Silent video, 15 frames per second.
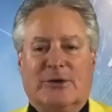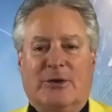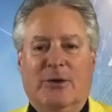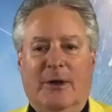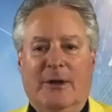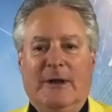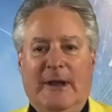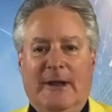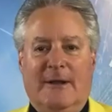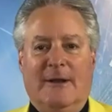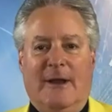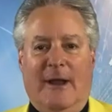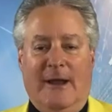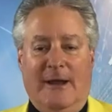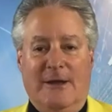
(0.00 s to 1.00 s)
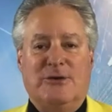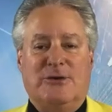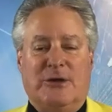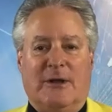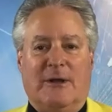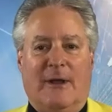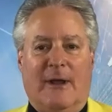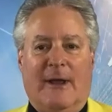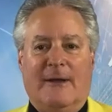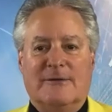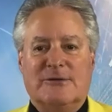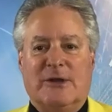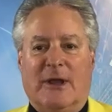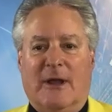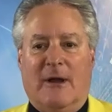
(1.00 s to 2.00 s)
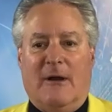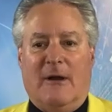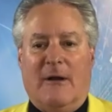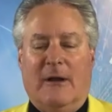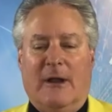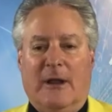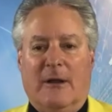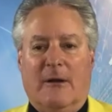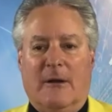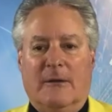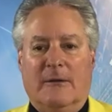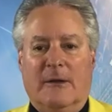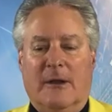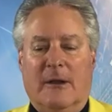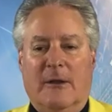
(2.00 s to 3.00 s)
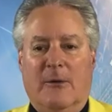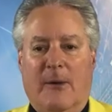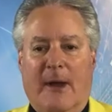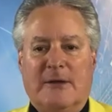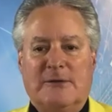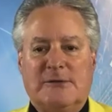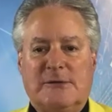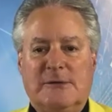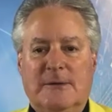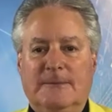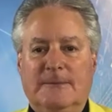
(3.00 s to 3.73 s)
good in Asia as they are here in the U.S.?